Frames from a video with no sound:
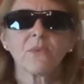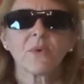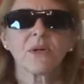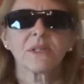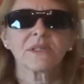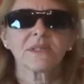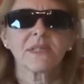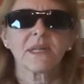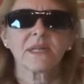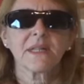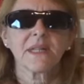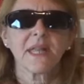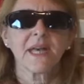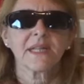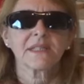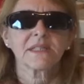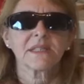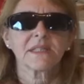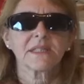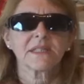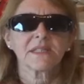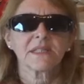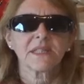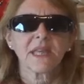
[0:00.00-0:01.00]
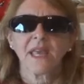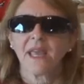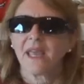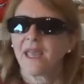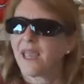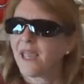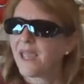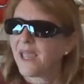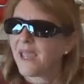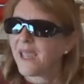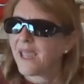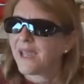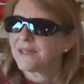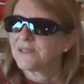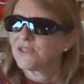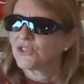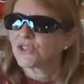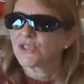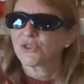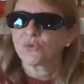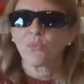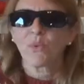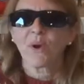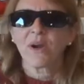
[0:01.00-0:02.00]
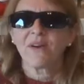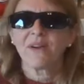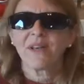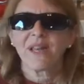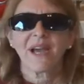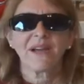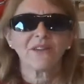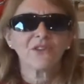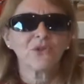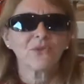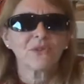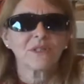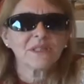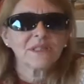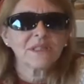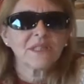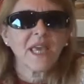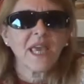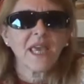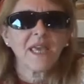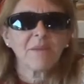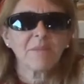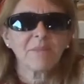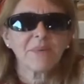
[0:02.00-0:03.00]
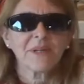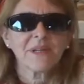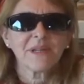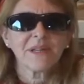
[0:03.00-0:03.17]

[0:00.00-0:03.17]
wear sunglasses and just wear it out and you can tape.